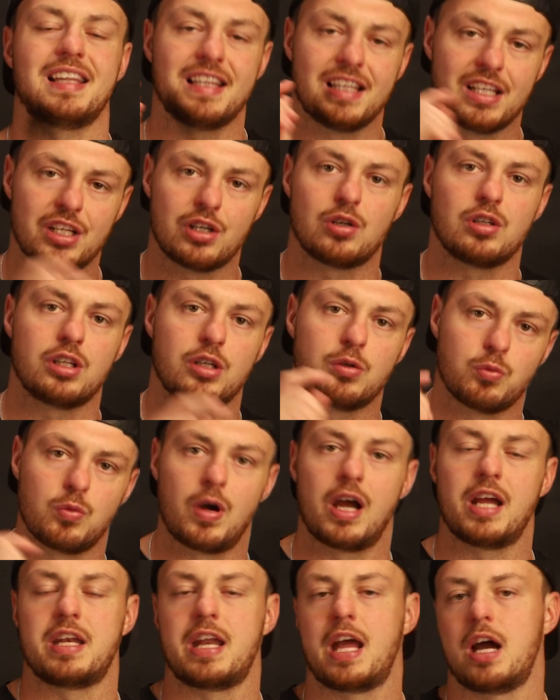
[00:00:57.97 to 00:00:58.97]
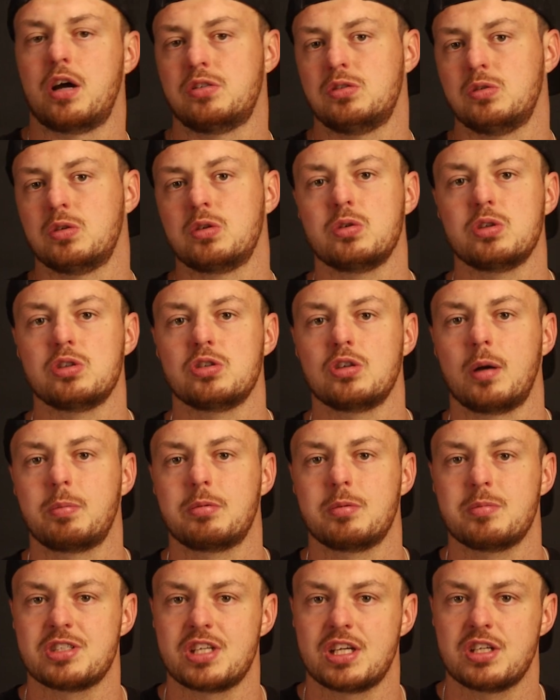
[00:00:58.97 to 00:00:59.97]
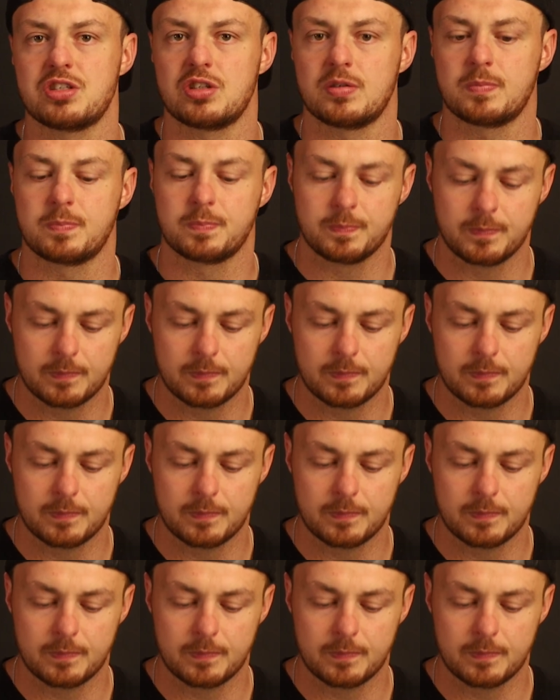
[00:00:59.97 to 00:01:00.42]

literally right now to increase your optimization.